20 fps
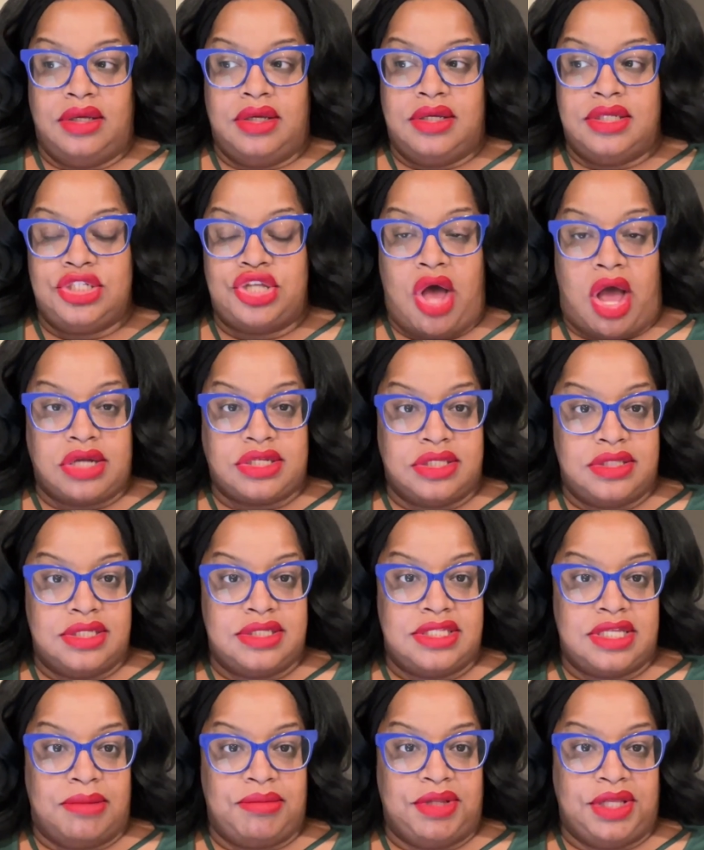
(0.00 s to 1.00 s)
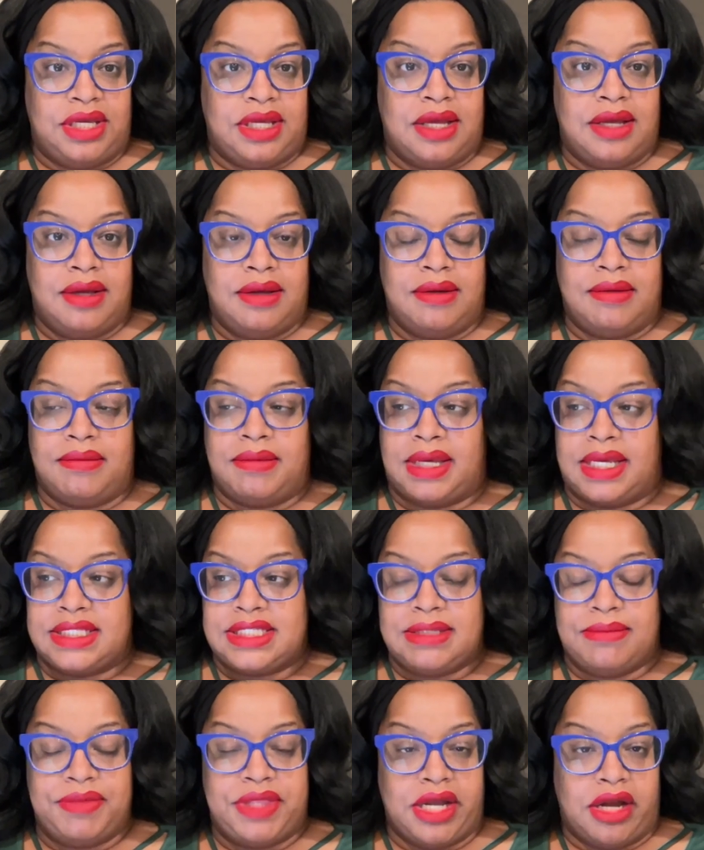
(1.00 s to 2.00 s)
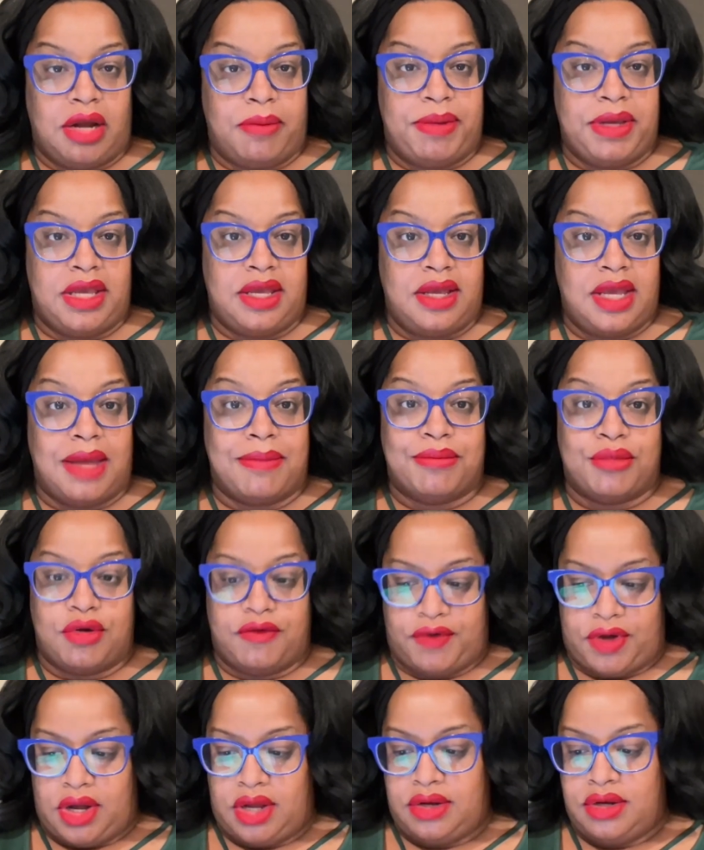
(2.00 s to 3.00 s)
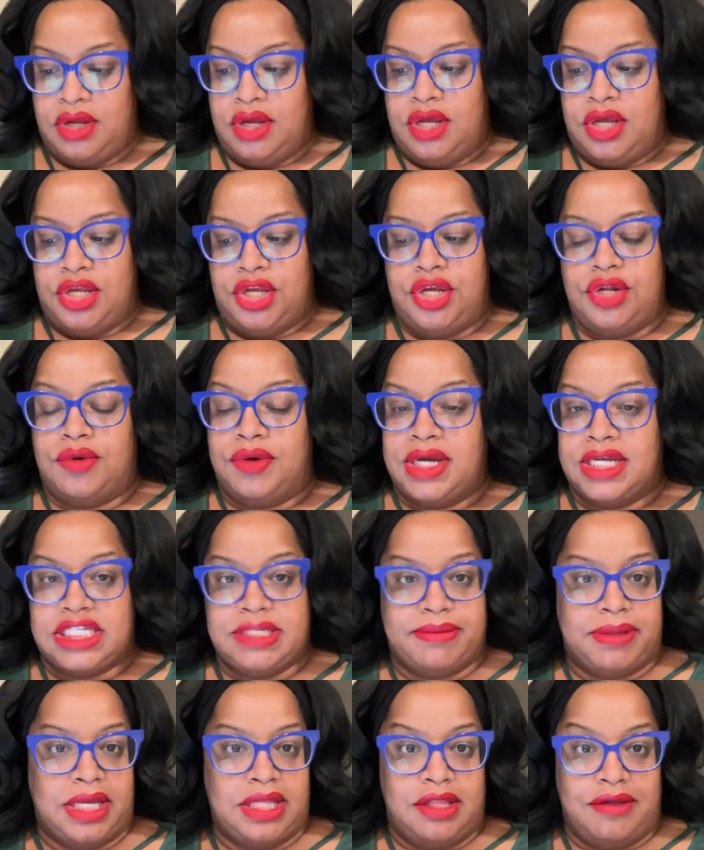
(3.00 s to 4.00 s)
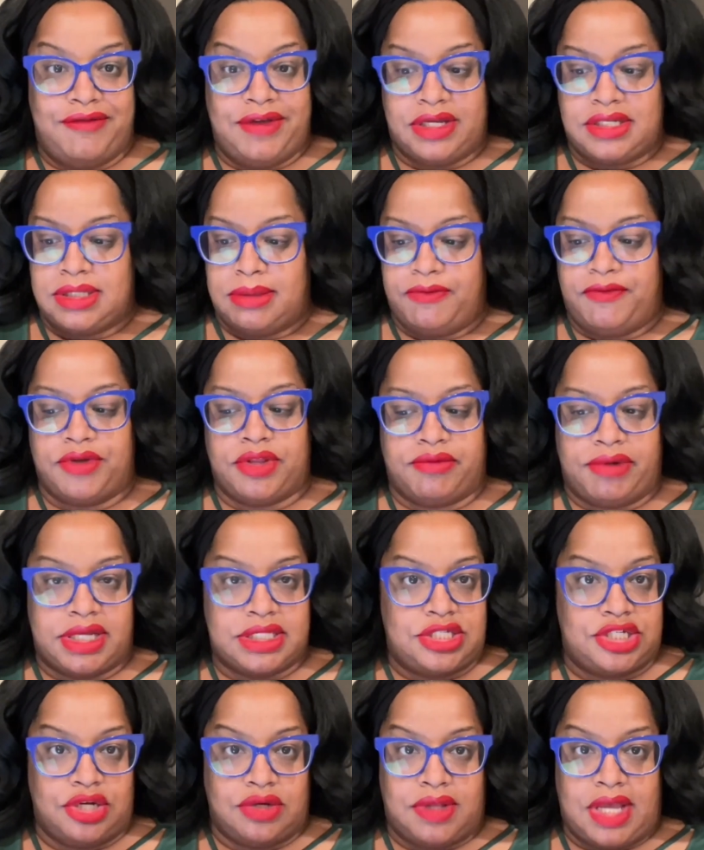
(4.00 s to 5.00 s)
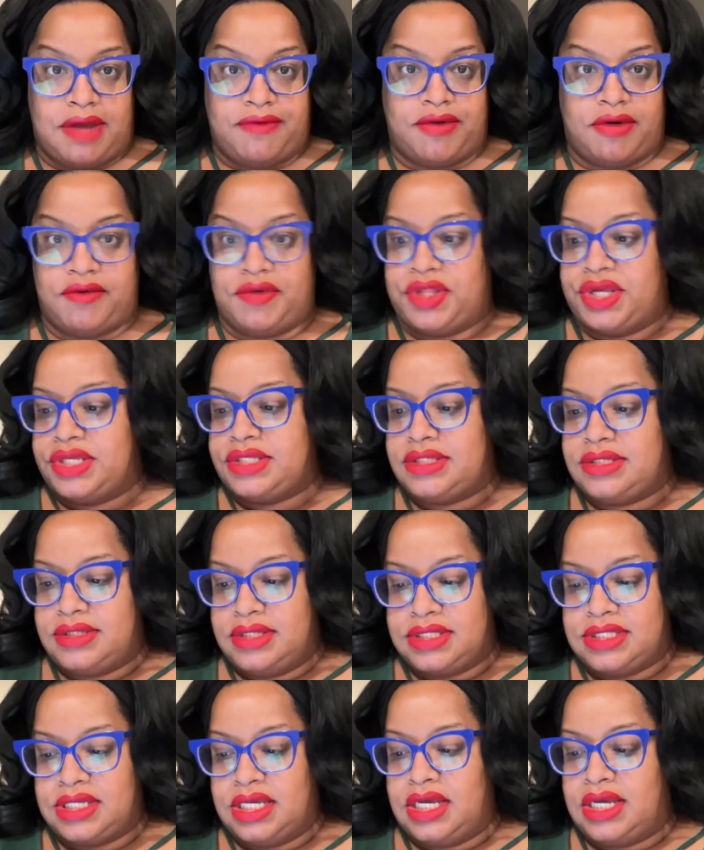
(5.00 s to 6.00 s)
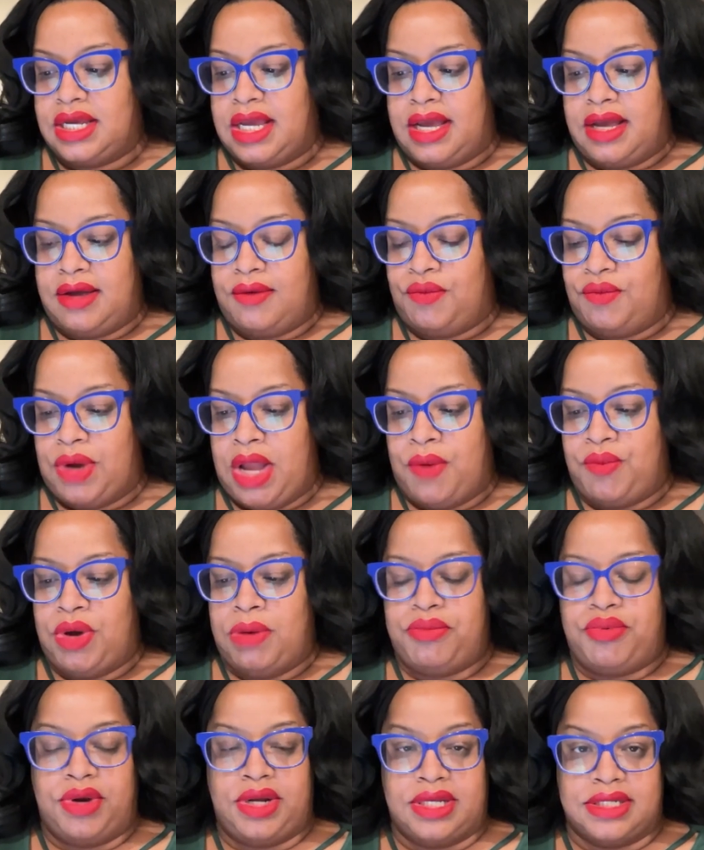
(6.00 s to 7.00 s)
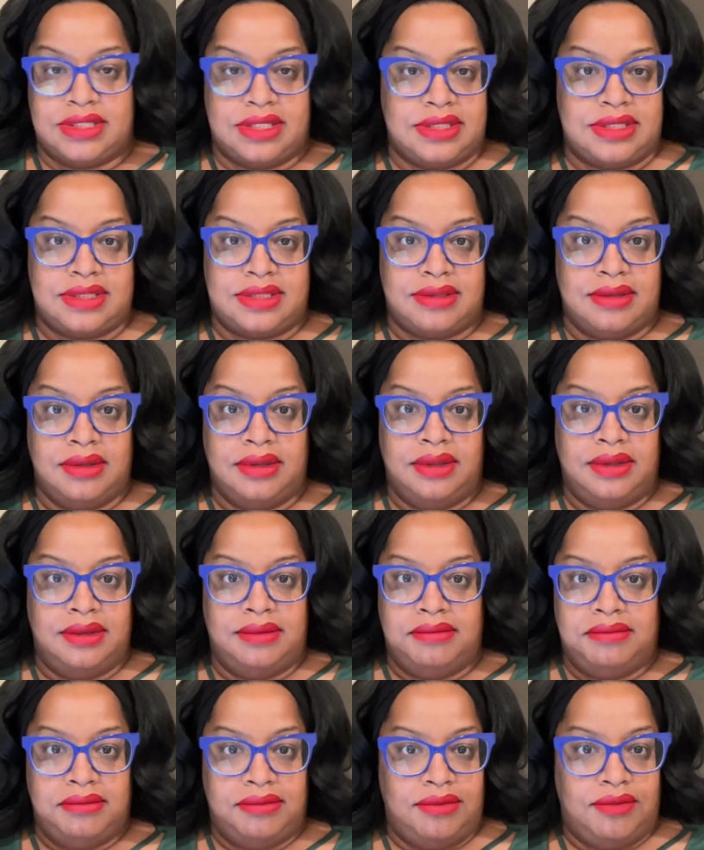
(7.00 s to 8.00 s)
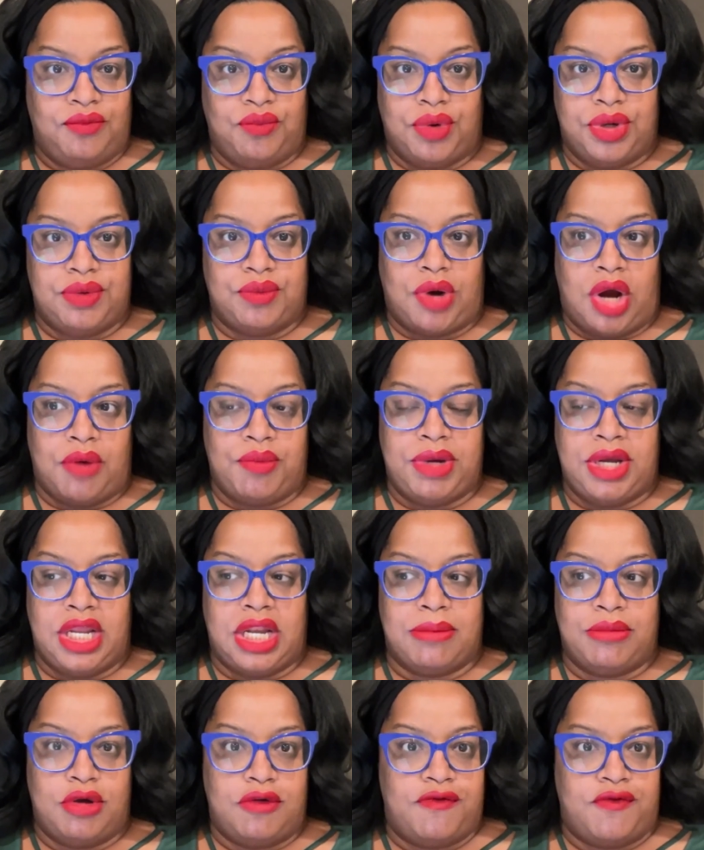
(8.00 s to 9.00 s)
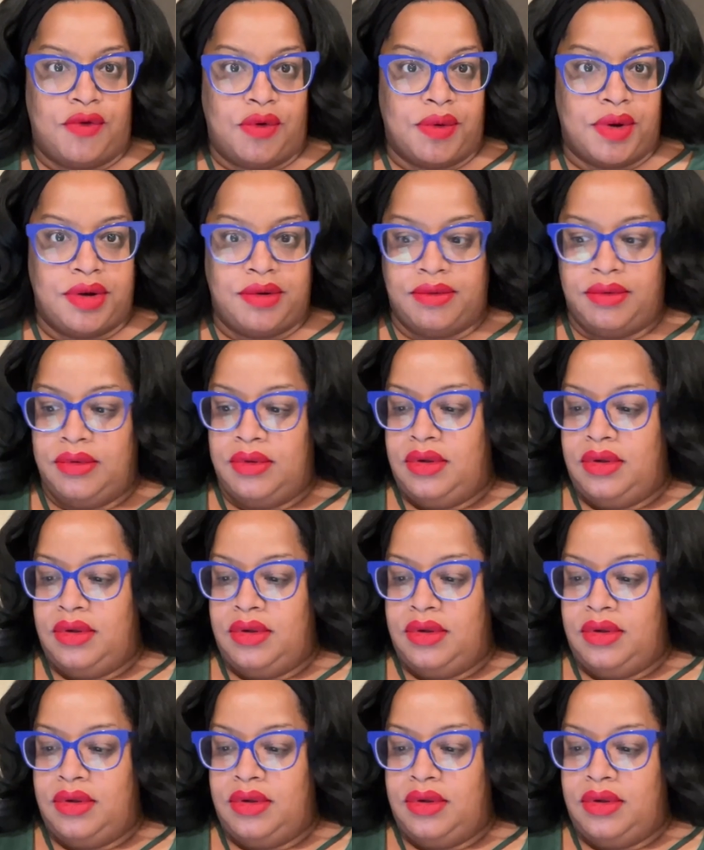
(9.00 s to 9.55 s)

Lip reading: Talk to the sibling, get some therapy, and move on. You don't get to play the victim for the rest of your life over this. It's like, at what point is this, are we gonna move forward?